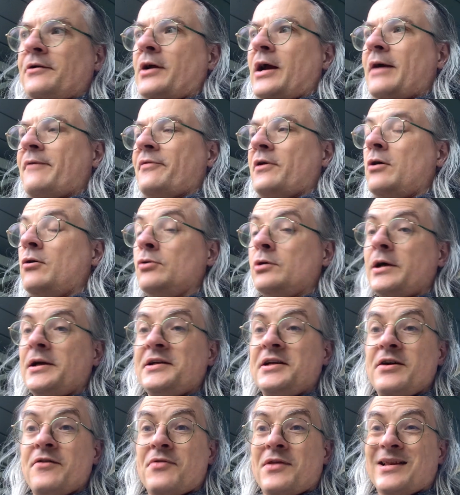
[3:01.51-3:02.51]
you have the whole
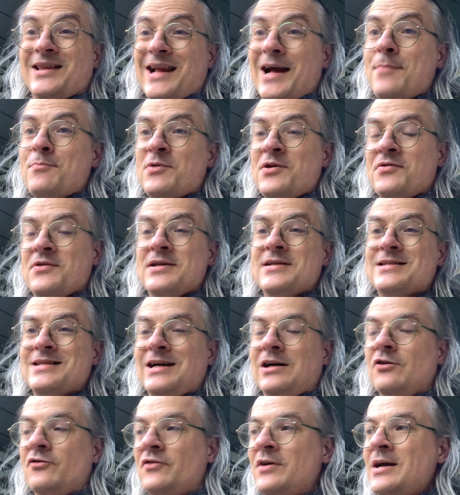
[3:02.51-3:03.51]
idea of the labyrinth
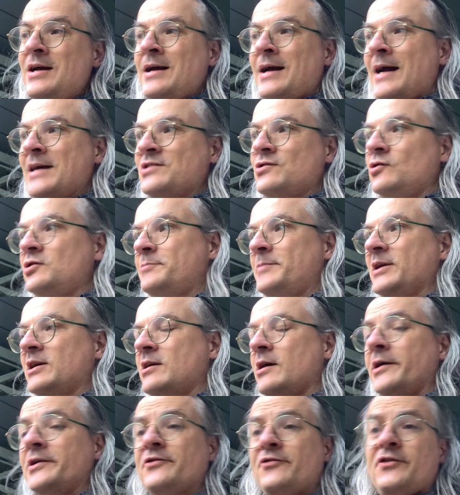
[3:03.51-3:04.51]
itself has always been
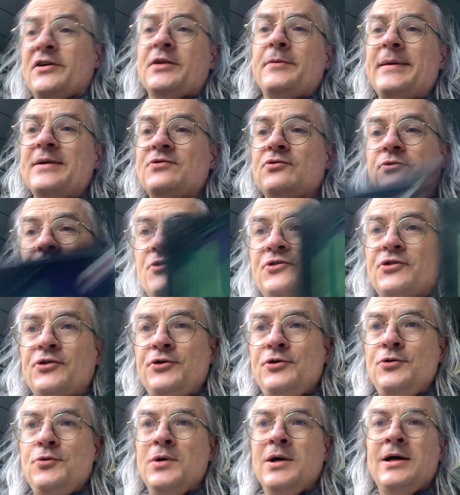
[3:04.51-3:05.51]
kind of fundamental
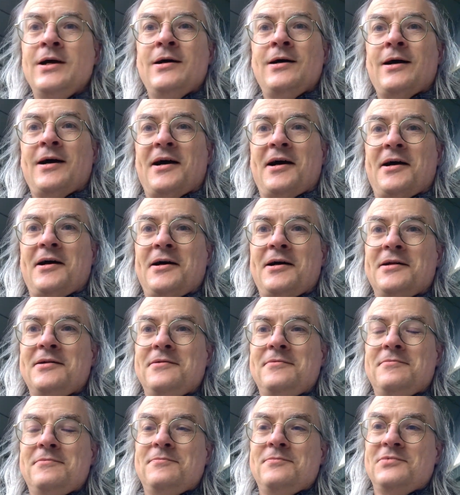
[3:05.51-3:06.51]
to uh,
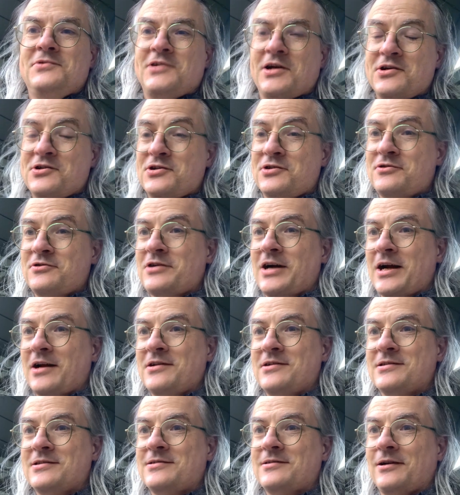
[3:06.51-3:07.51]
Dungeons and
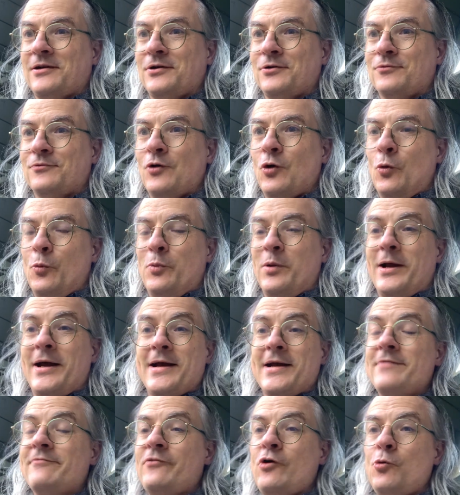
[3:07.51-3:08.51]
Dragons style role
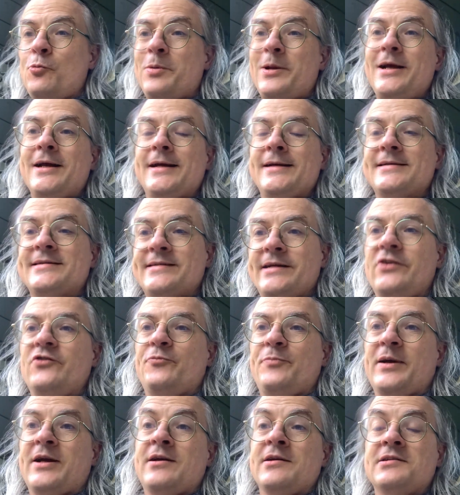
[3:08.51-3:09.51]
playing and role playing itself
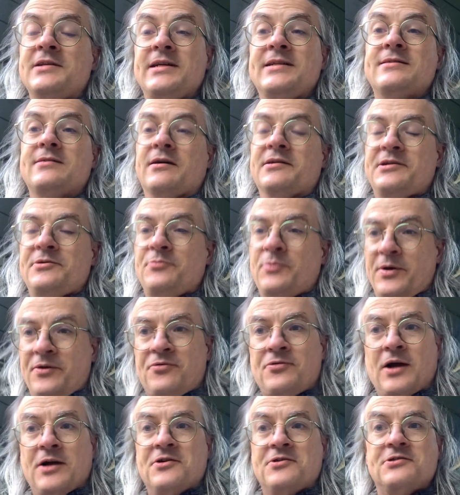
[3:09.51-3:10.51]
because it started with
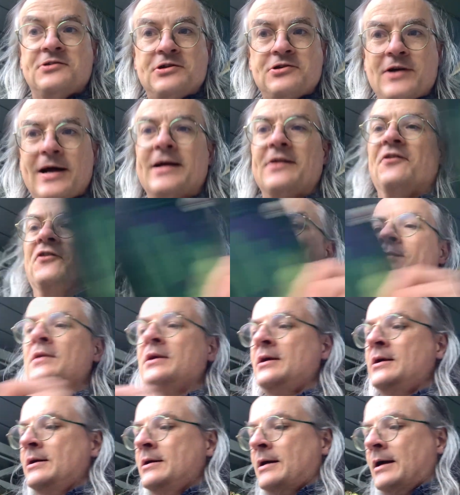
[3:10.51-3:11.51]
Dungeons and Dragons.
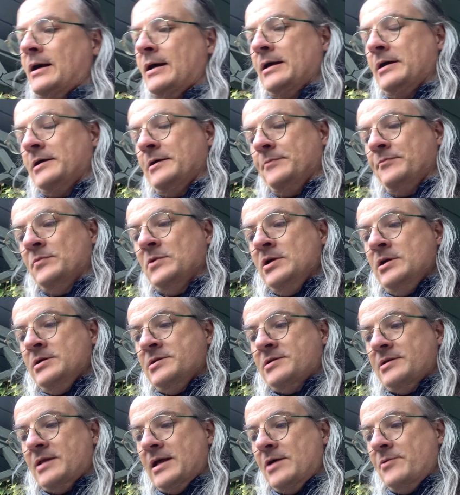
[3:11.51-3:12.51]
Um,
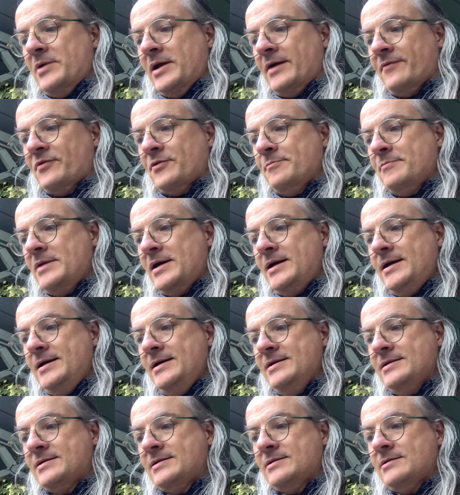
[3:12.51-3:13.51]
so there we have the
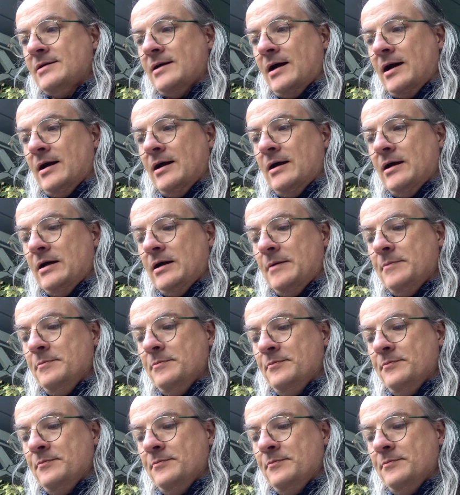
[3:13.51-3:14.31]
maze, um,